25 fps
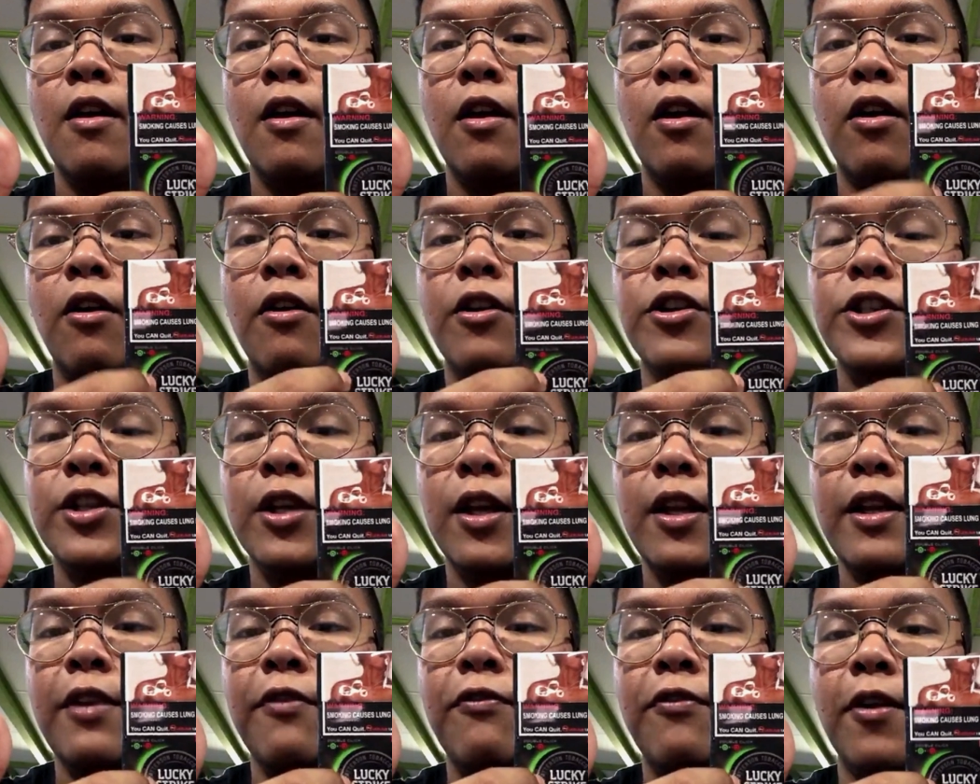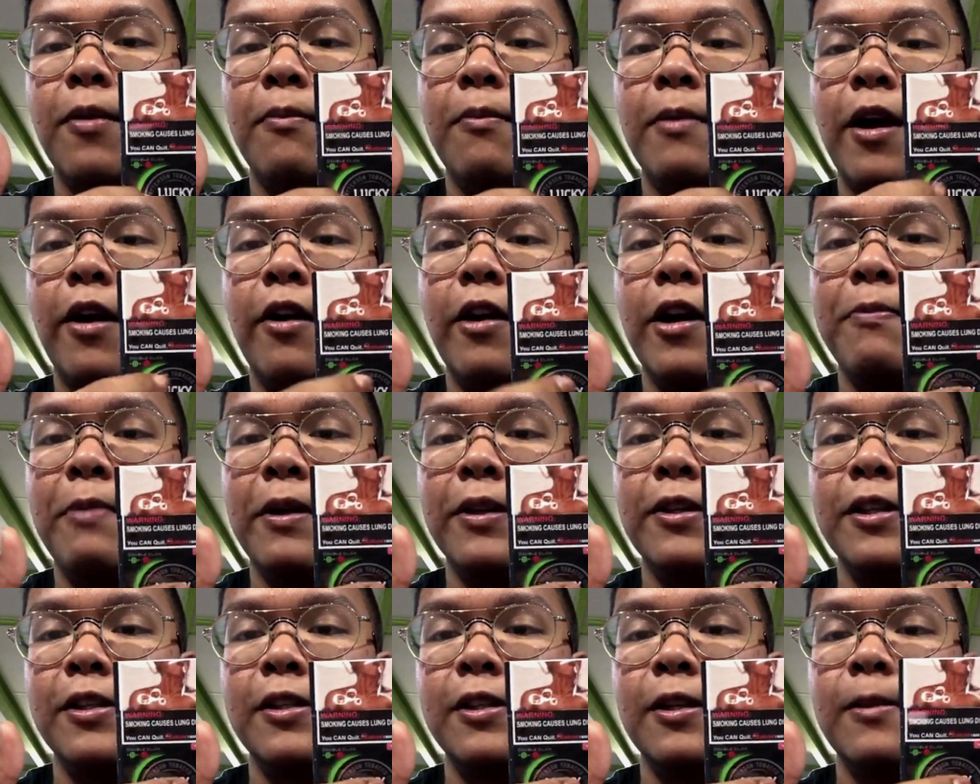Originally from R.A.
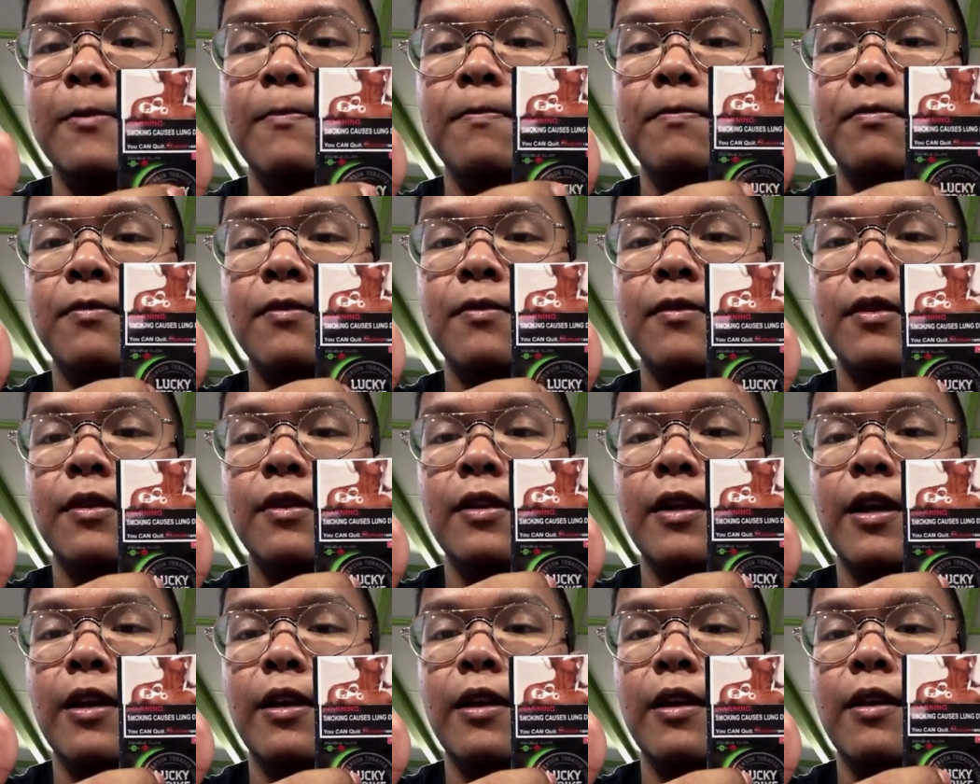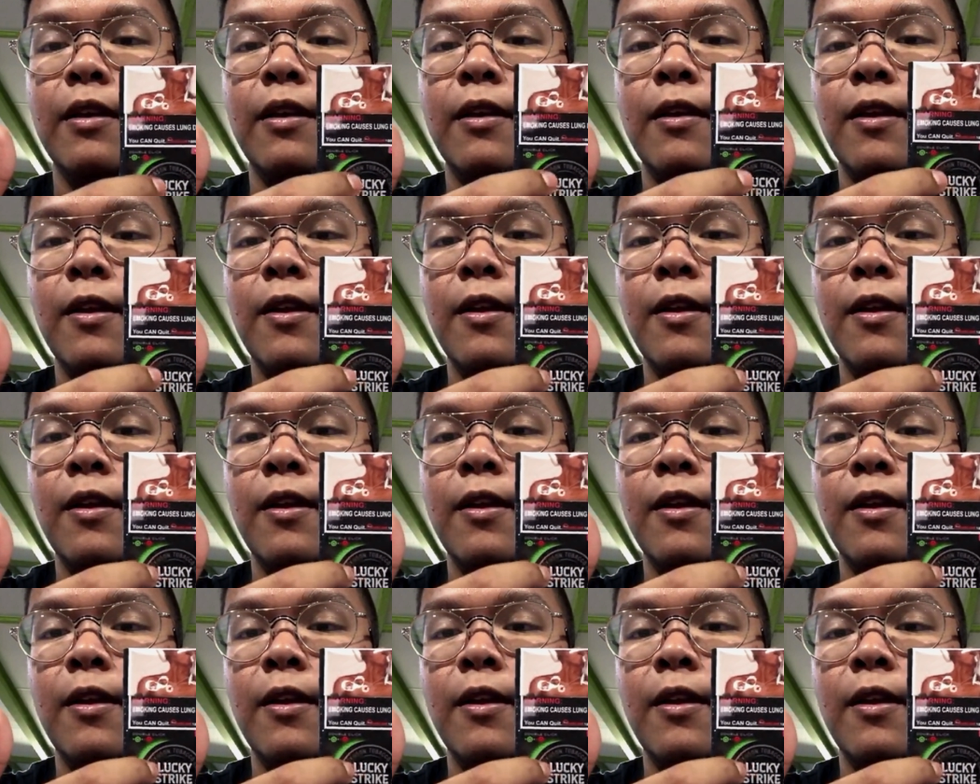Patterson, then